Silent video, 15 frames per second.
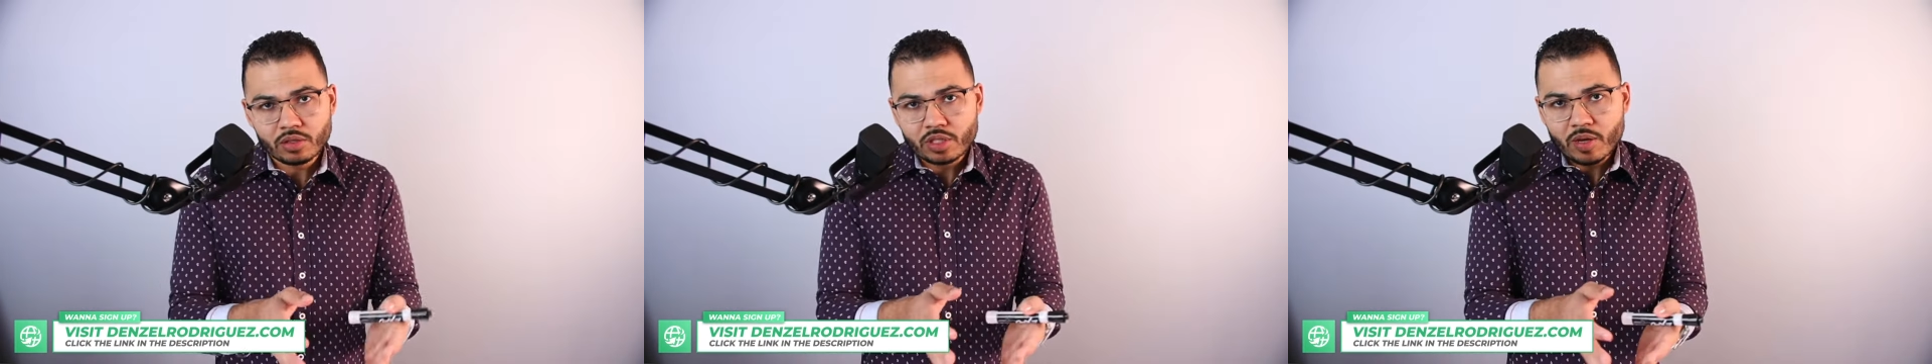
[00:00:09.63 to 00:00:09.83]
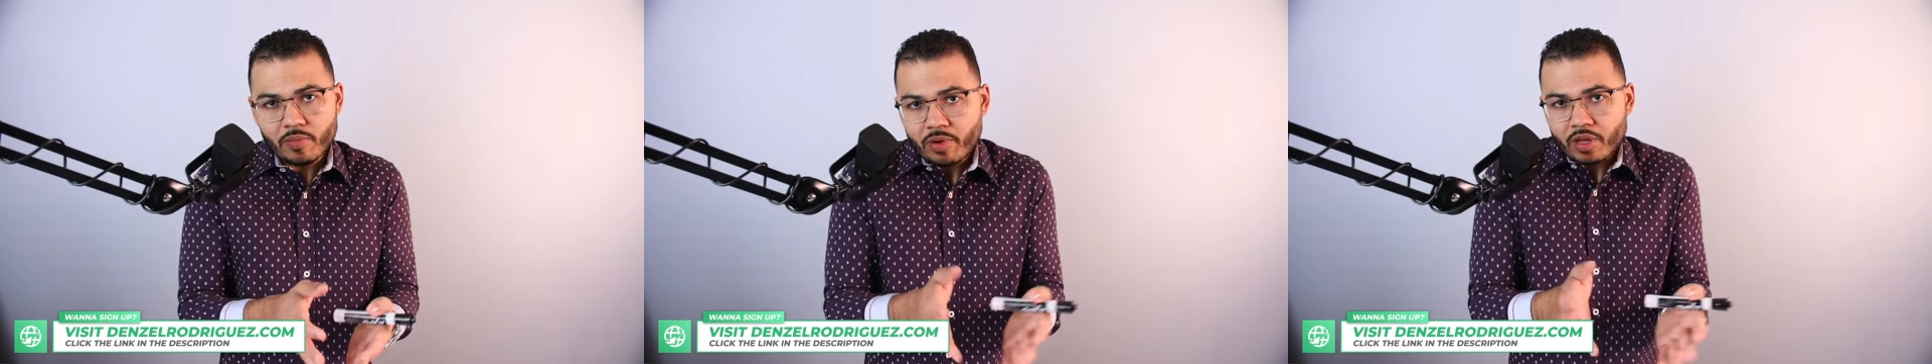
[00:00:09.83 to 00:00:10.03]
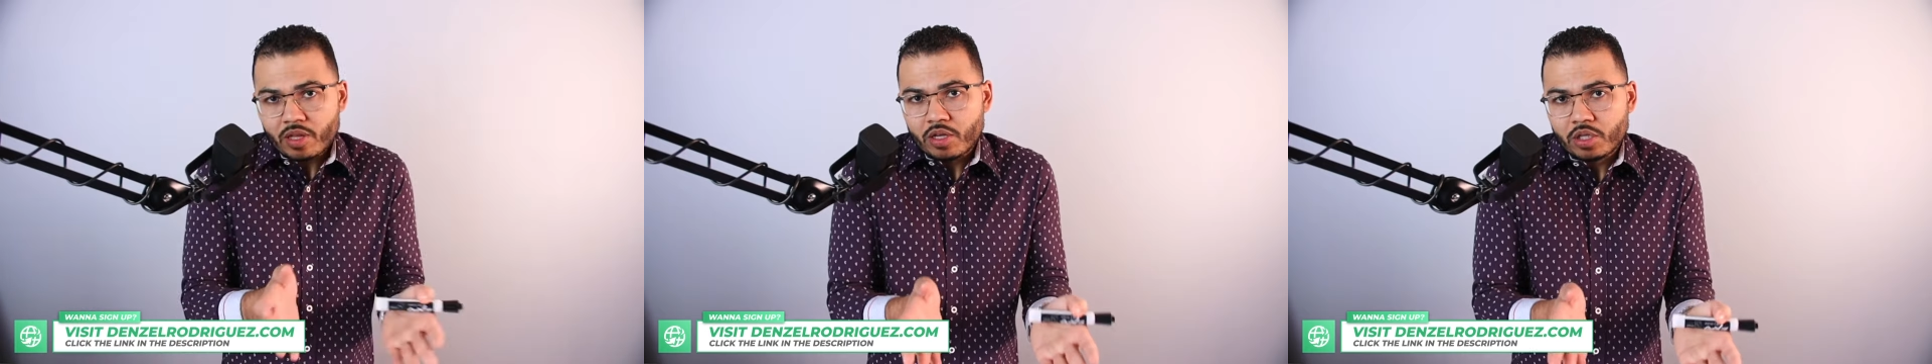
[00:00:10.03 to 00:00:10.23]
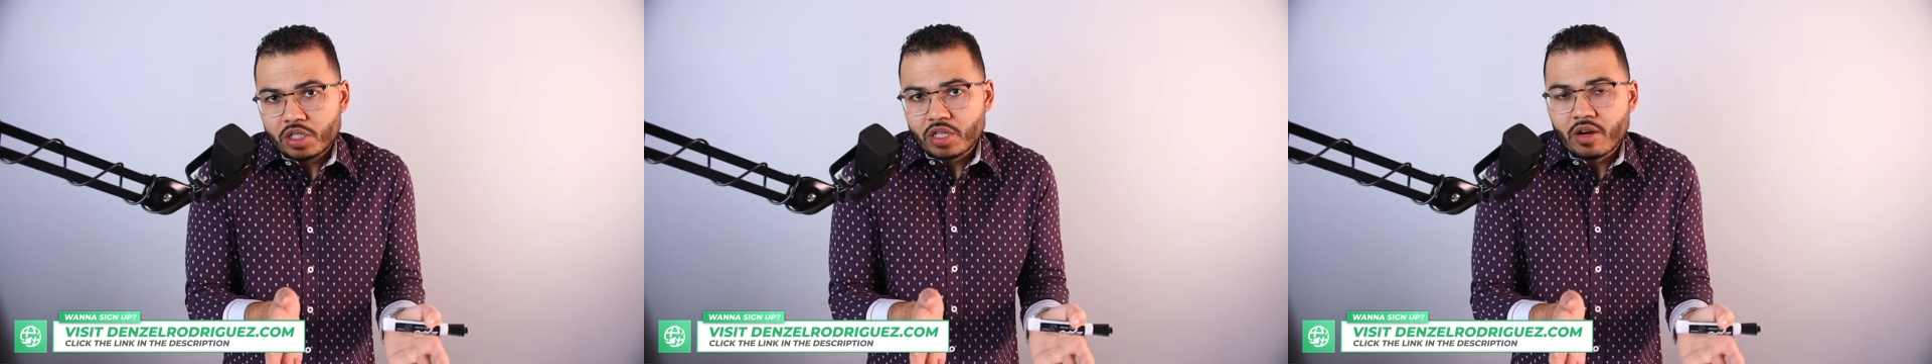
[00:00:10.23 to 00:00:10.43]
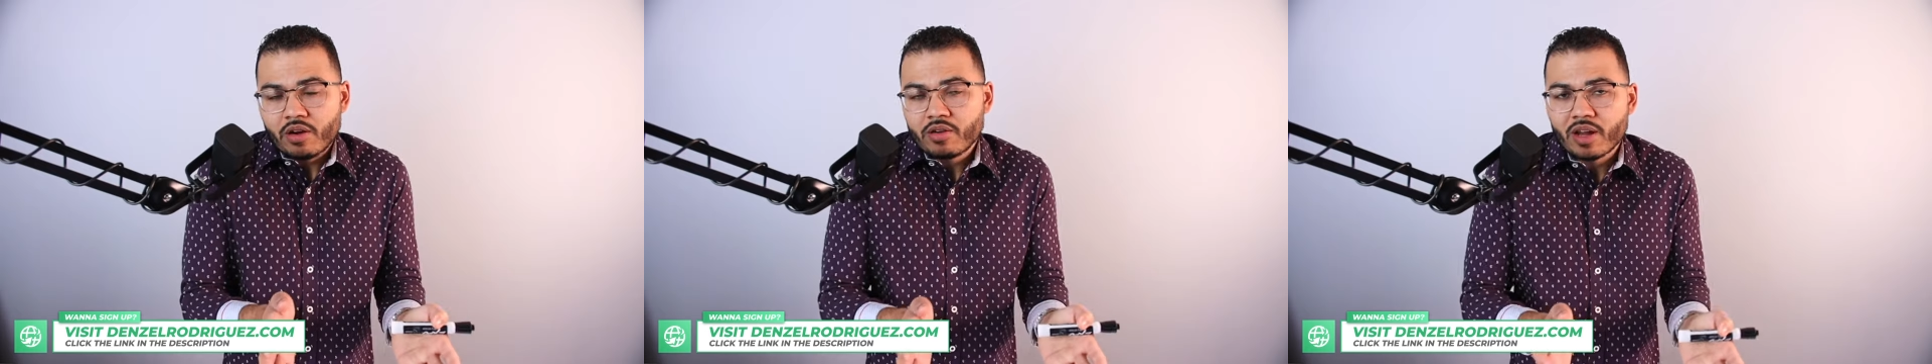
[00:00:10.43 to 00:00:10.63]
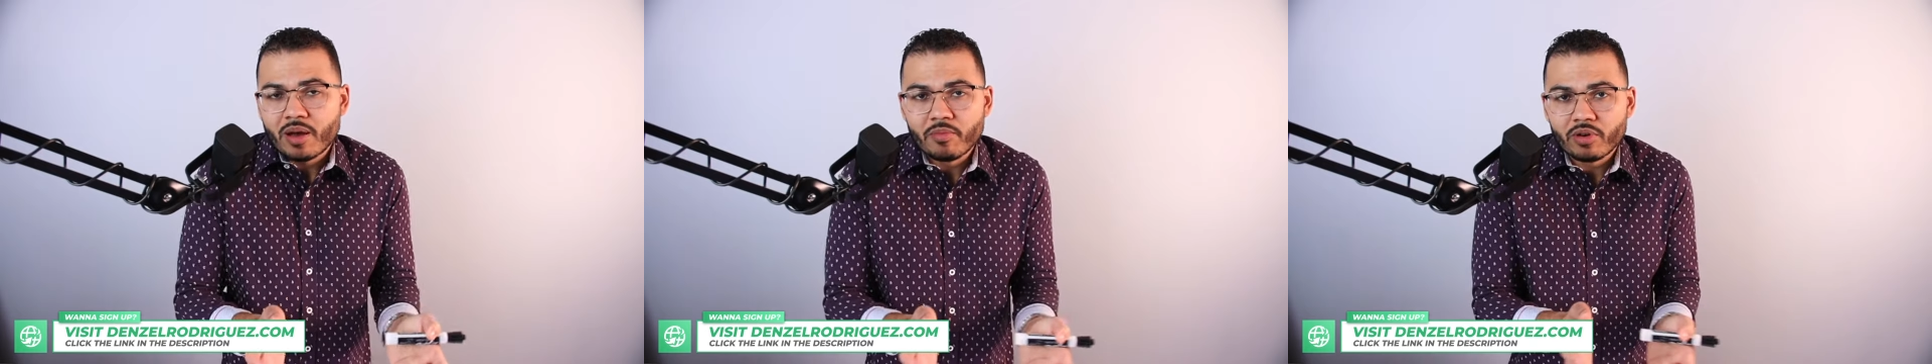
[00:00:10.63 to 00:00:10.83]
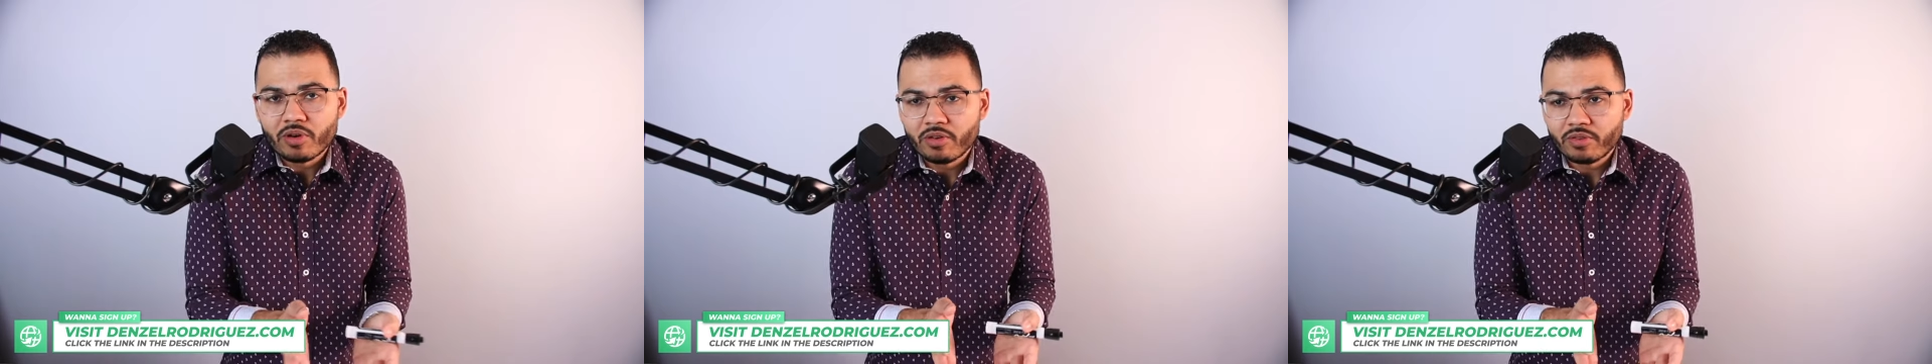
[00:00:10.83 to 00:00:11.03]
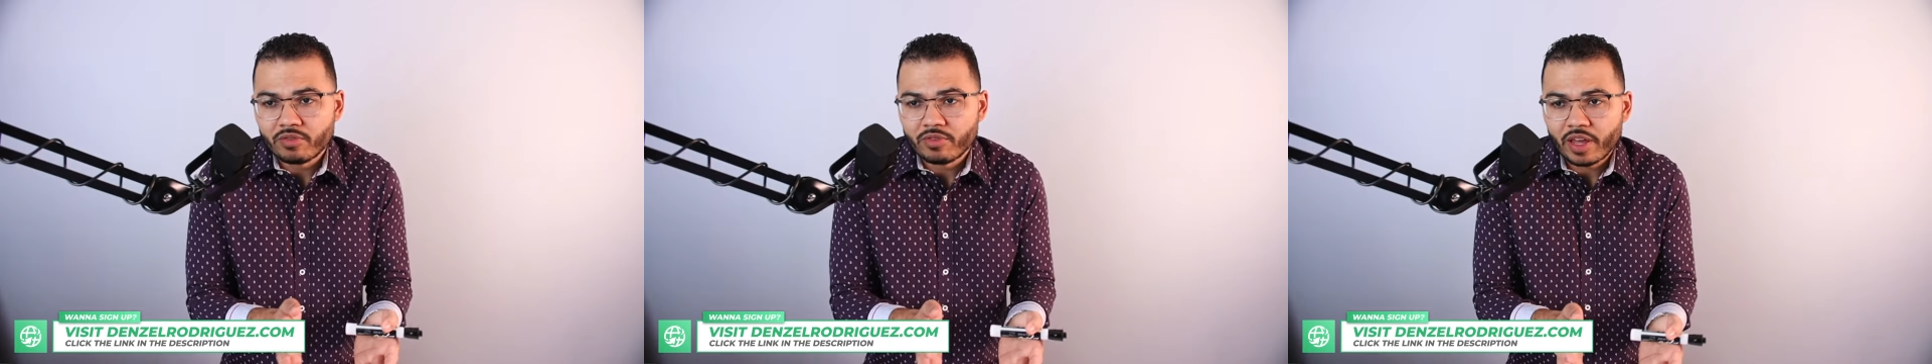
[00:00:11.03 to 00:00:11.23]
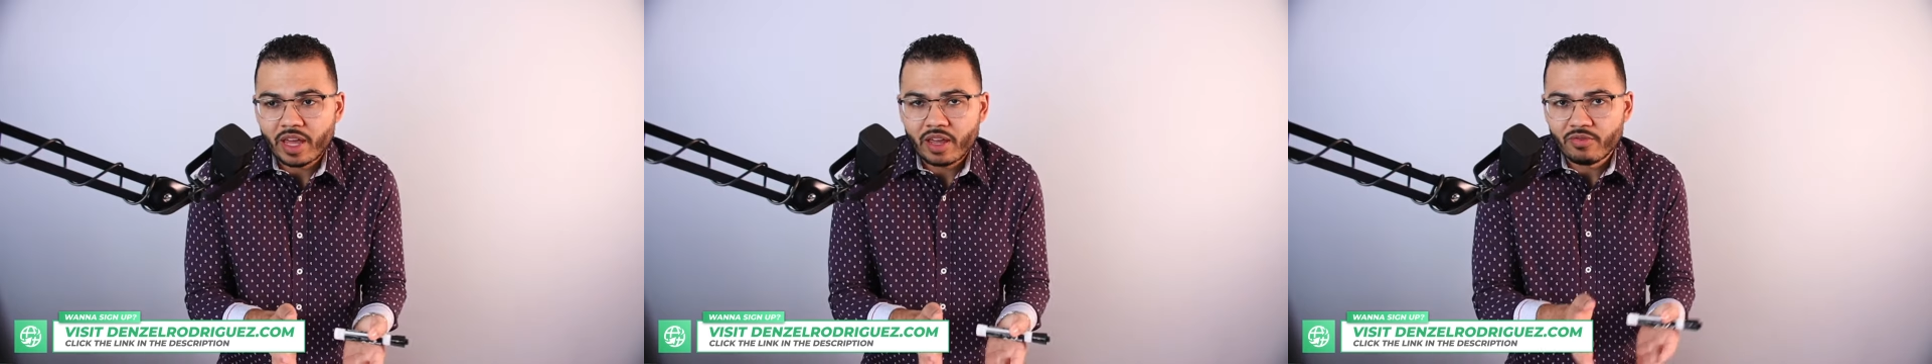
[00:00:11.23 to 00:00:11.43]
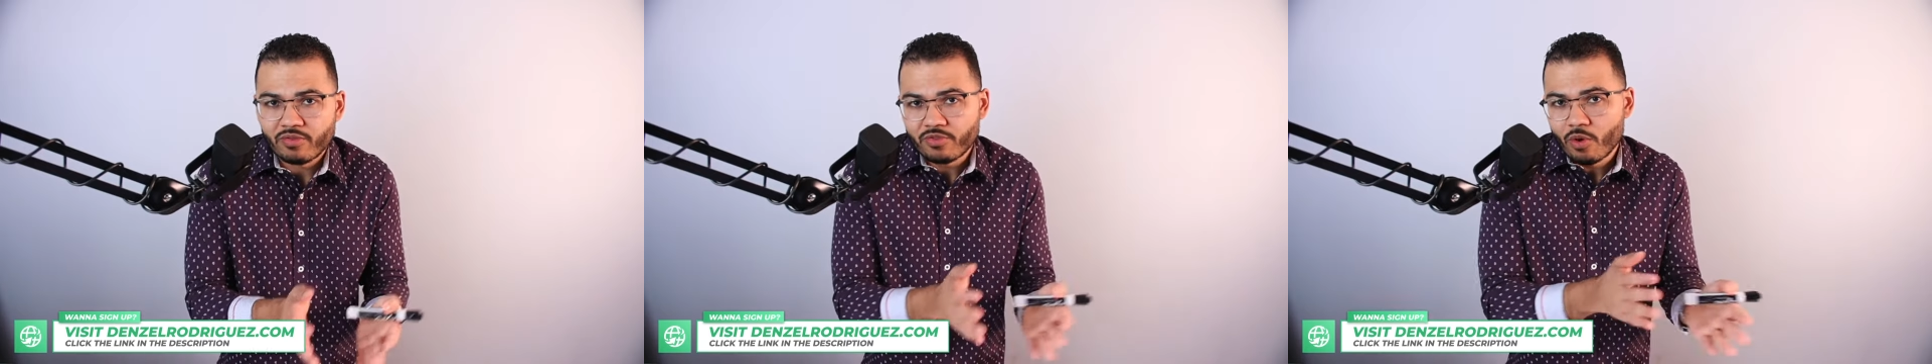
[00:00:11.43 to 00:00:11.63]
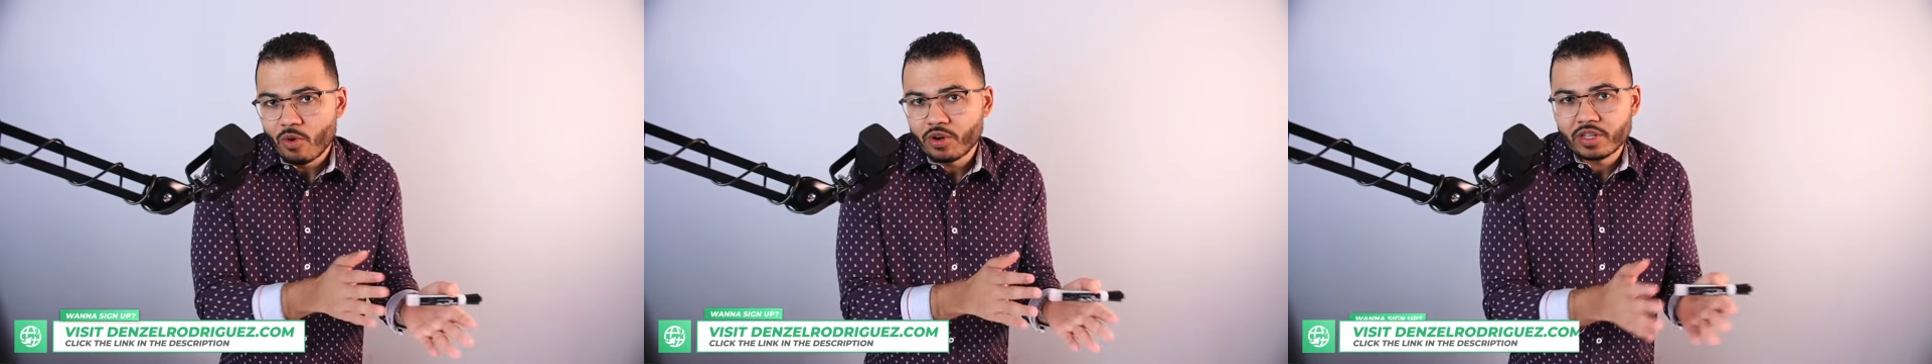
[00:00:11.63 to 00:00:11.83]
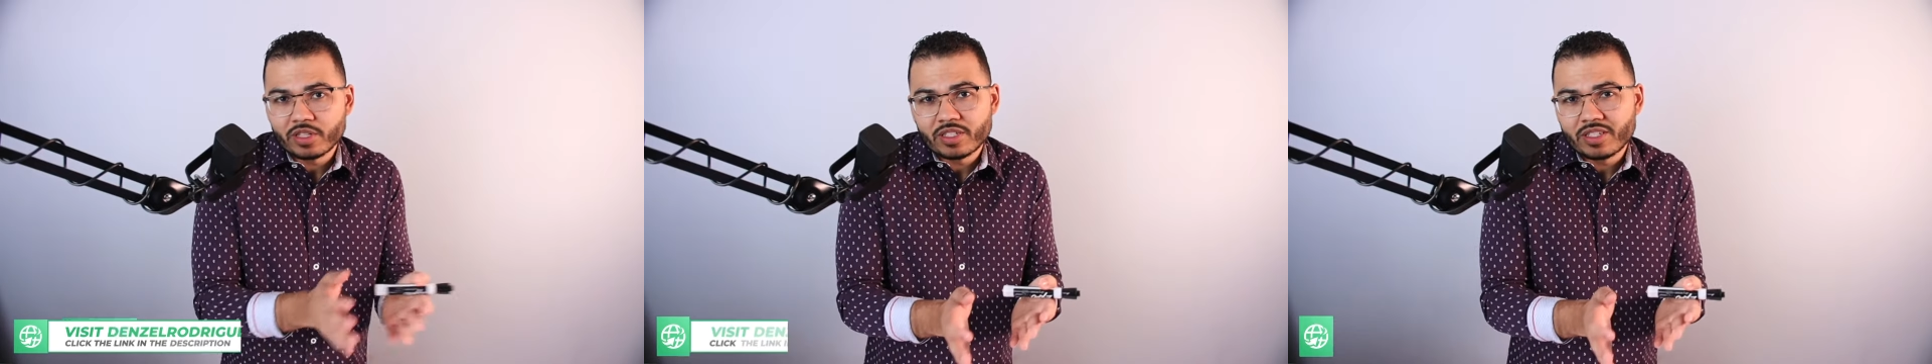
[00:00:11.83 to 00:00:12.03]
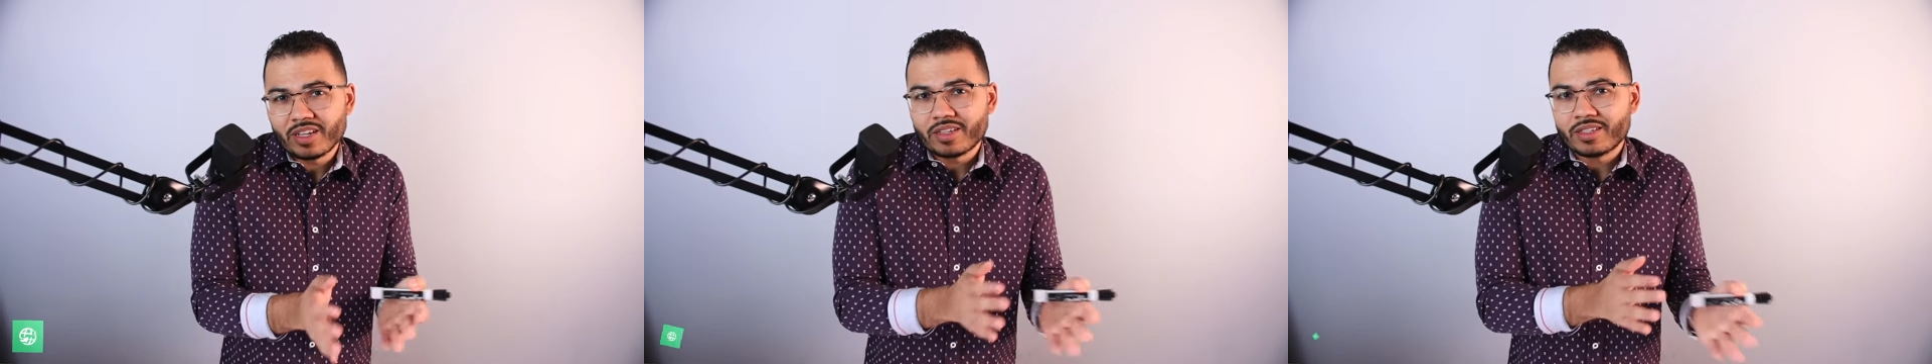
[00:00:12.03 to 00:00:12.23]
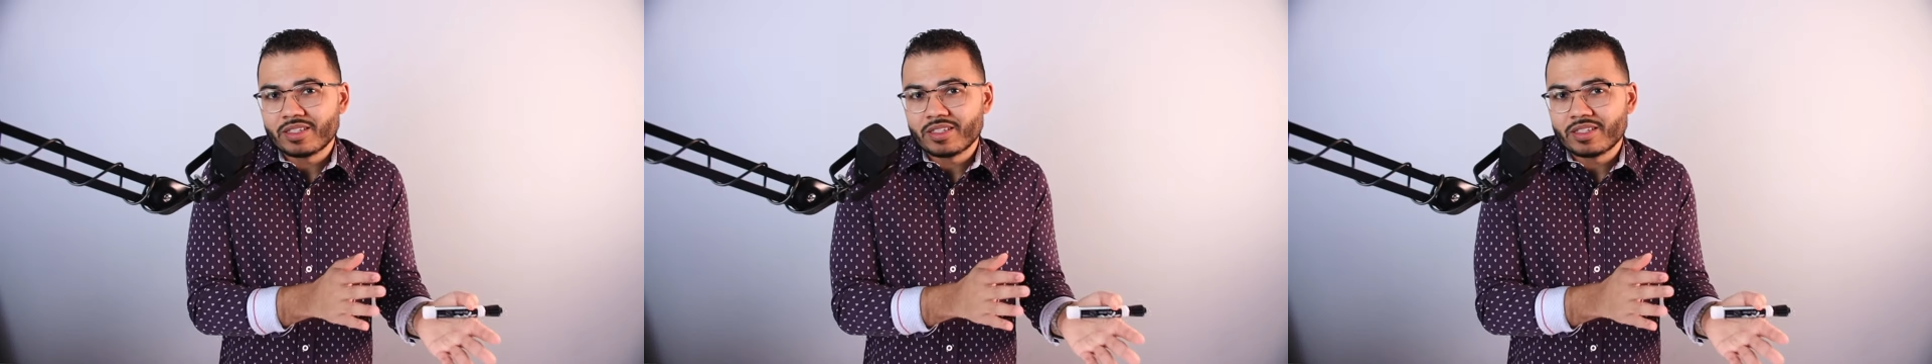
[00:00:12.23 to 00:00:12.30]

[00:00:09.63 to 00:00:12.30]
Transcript: typically share a number of, hey, four to six,